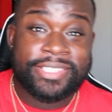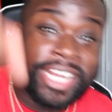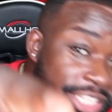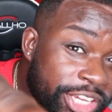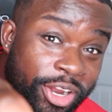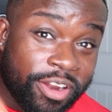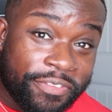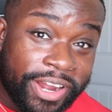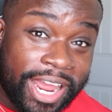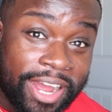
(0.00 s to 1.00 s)
Take it to your
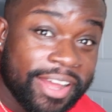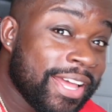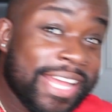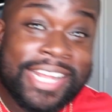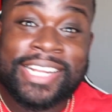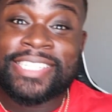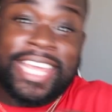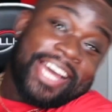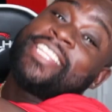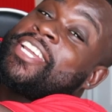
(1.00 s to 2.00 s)
girlfriend house.
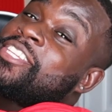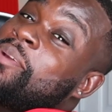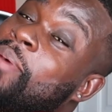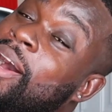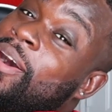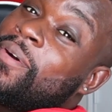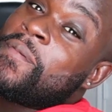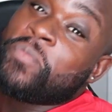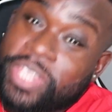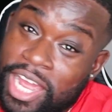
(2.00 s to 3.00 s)
Tell her take it to the mall.
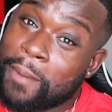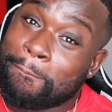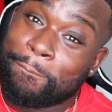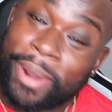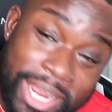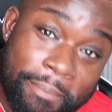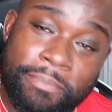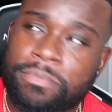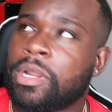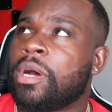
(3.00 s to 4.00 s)
Tell her bring it.
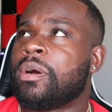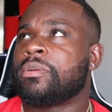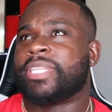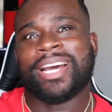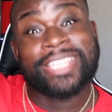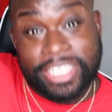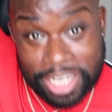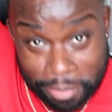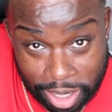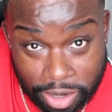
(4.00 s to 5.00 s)
No, tell her take it to
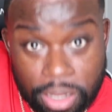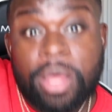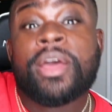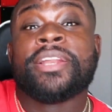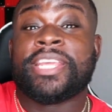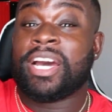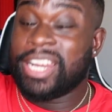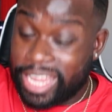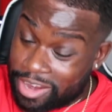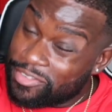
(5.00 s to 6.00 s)
the mall. Tell her
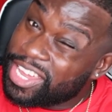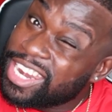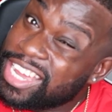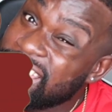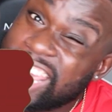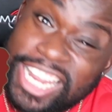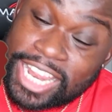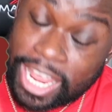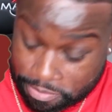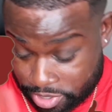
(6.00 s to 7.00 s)
let every nigga in there hit
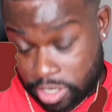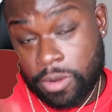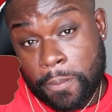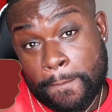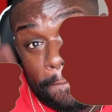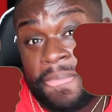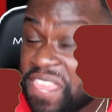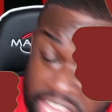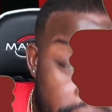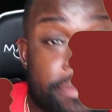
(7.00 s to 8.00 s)
that like button.
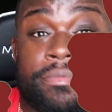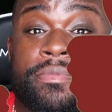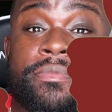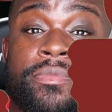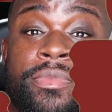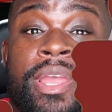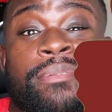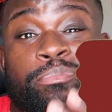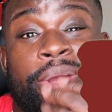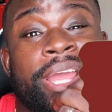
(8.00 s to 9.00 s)
Hit it.
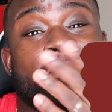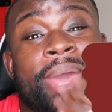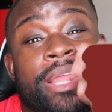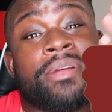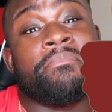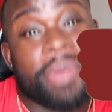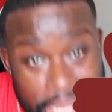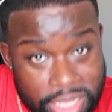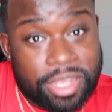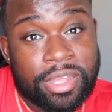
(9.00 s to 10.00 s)
Bring it back to
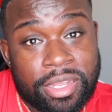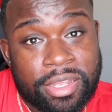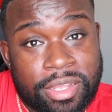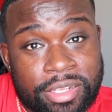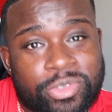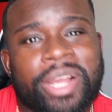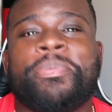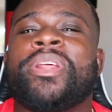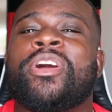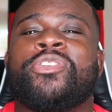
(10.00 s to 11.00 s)
me. So I can
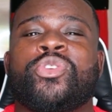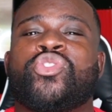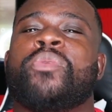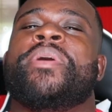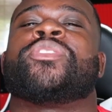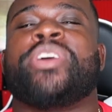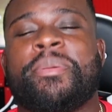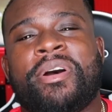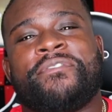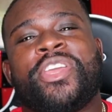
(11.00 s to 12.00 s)
put it on YouTube, man, so
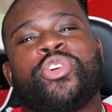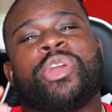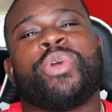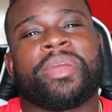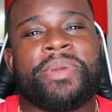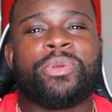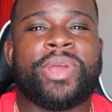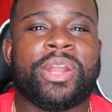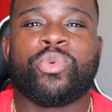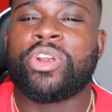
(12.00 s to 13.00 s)
help my video get recommended
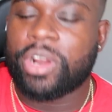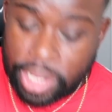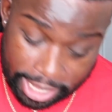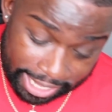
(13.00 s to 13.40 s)
around the world.